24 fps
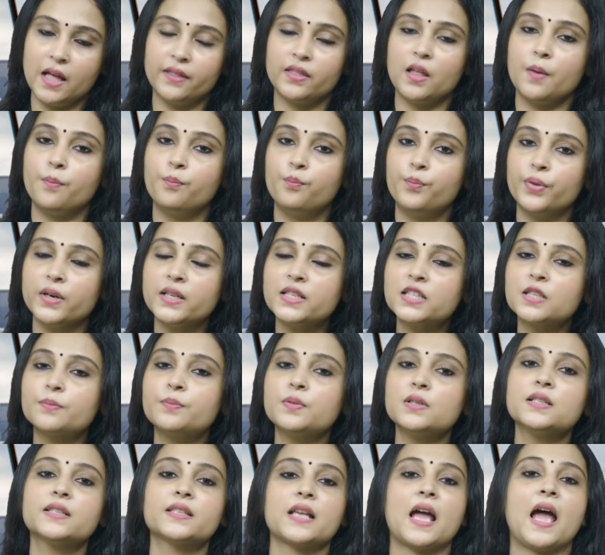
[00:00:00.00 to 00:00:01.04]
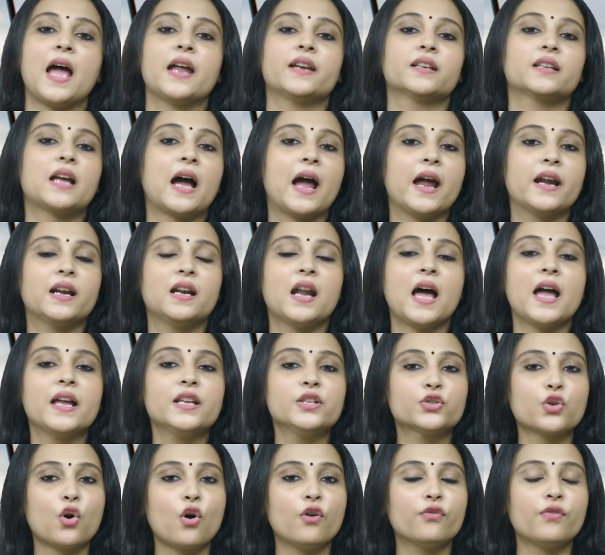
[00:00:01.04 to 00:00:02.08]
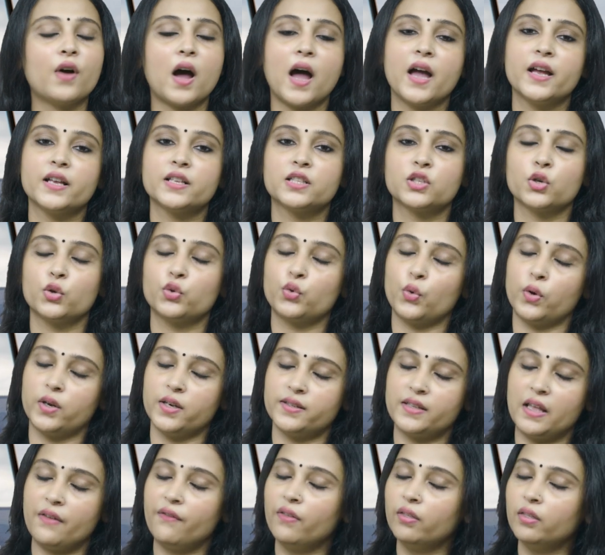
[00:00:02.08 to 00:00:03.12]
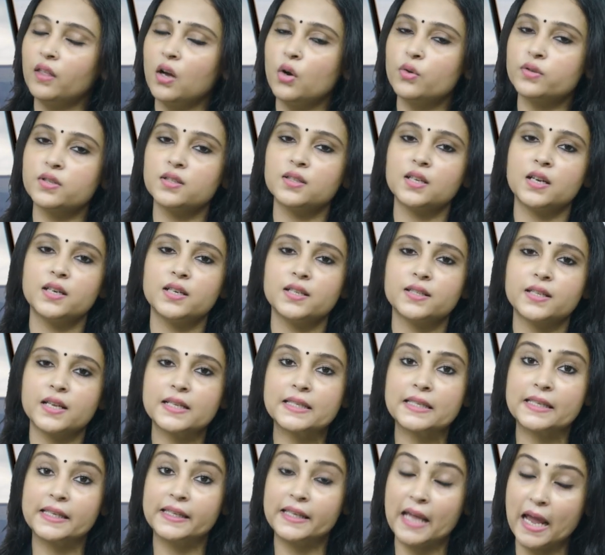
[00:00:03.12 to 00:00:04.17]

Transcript: the principles and guidelines of ISO 27036